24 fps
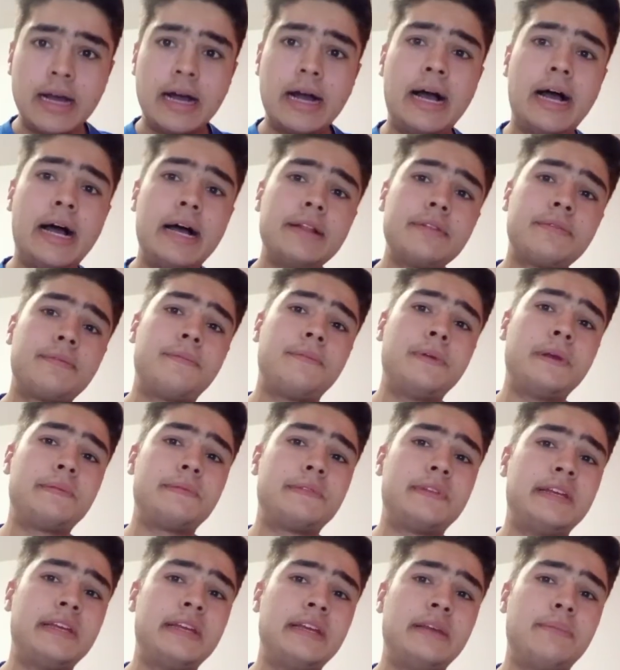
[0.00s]
And
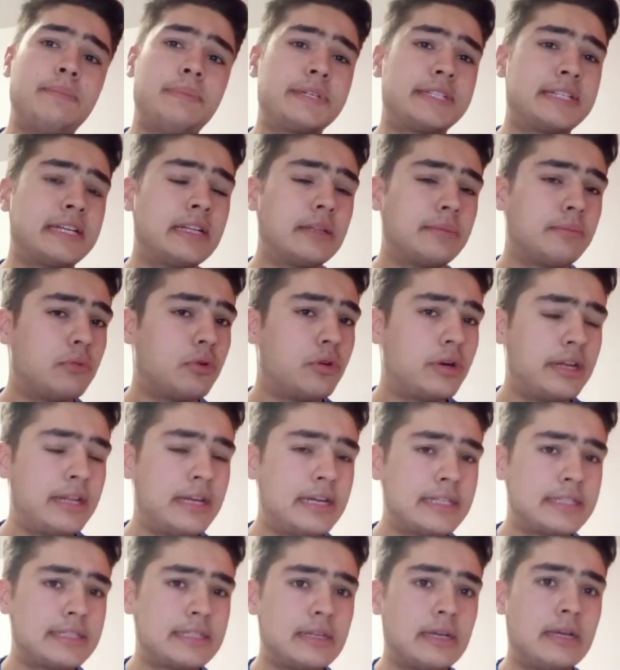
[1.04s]
50% more or
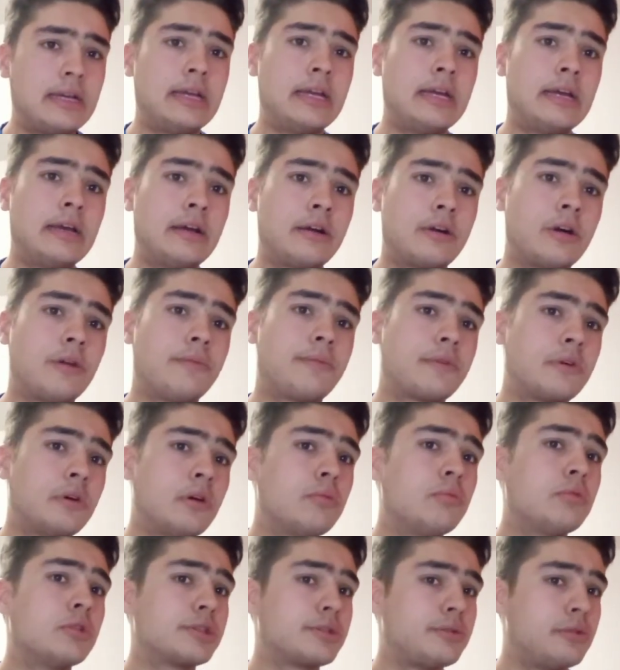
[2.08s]
less of
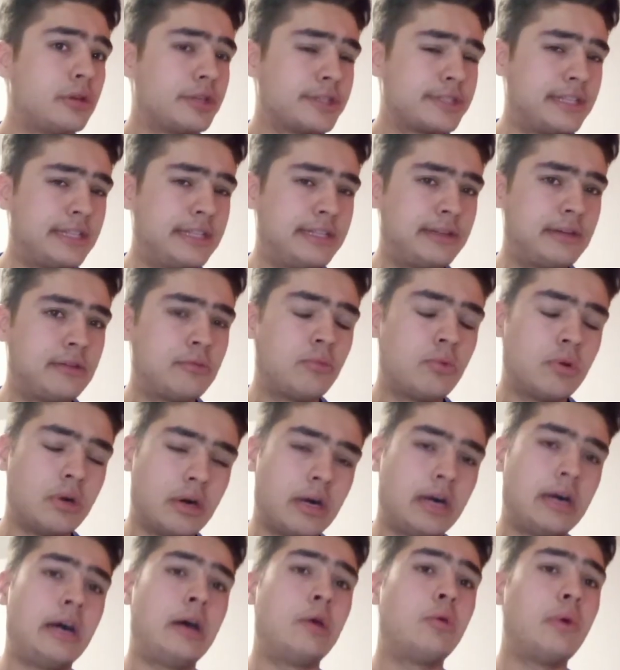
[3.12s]
coral was lost in
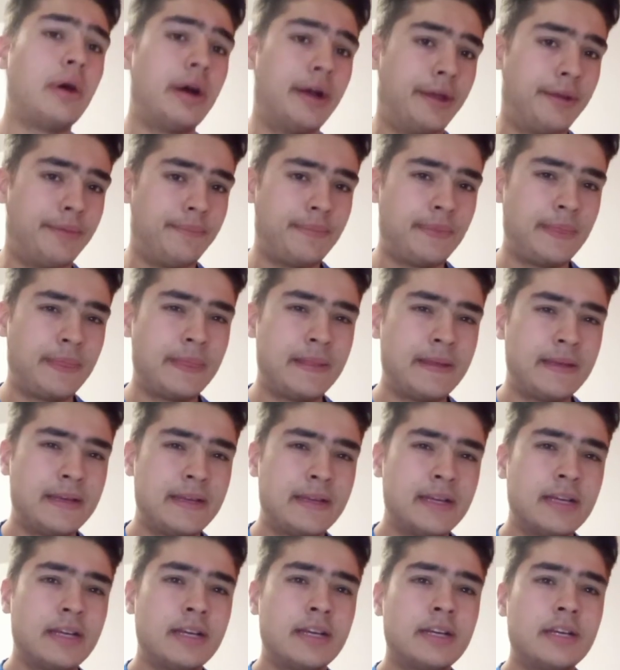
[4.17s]
Hawaii.
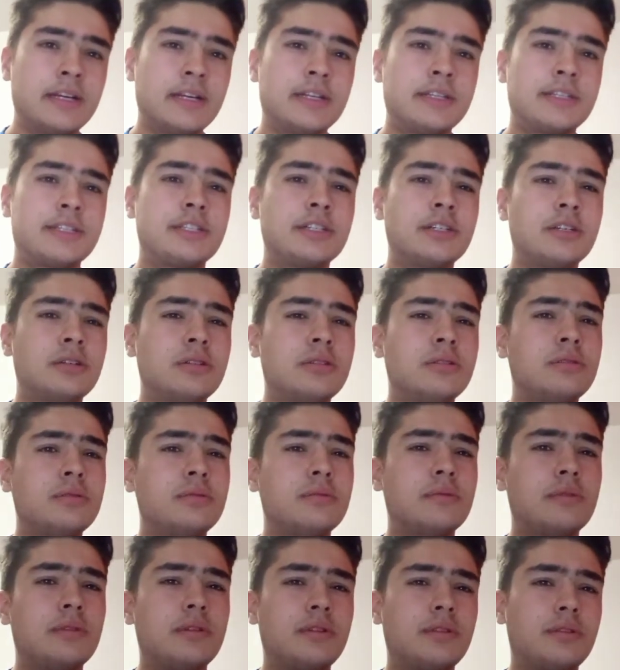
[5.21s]

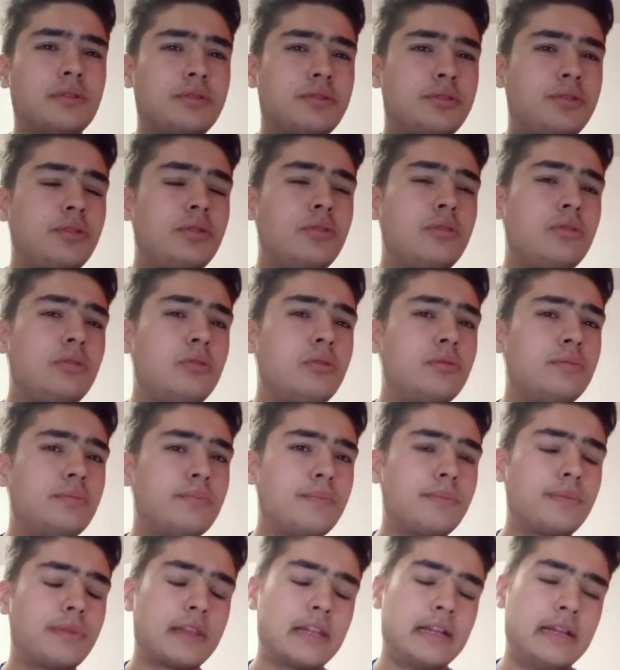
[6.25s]
So to
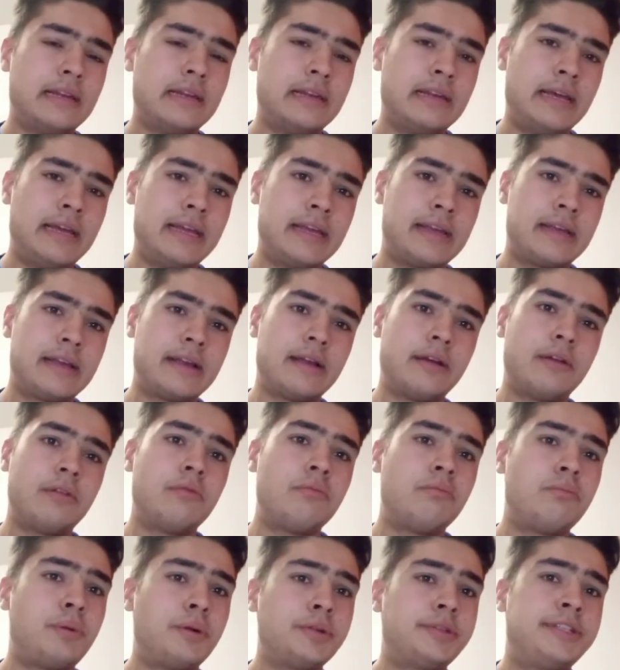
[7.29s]
like
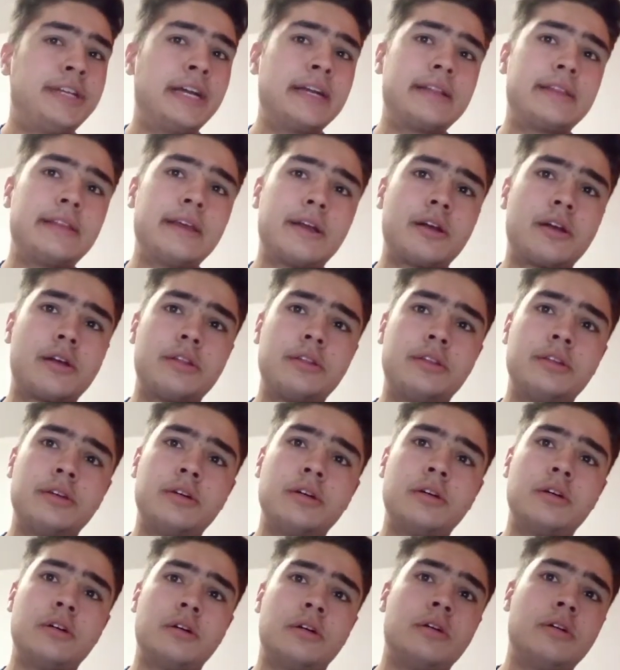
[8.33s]
protect
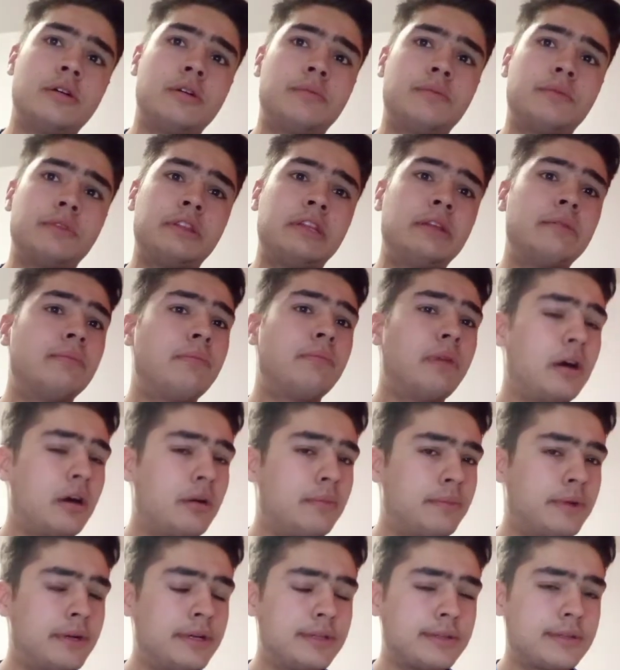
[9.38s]
the
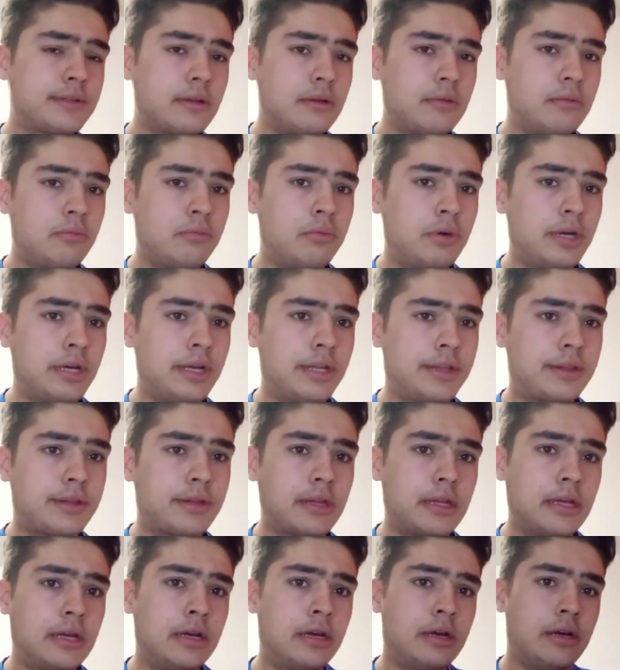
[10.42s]
environment
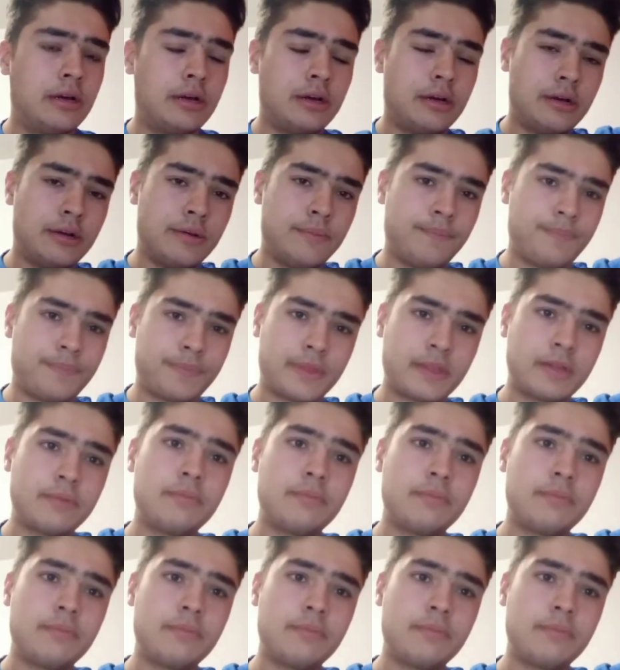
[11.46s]
with to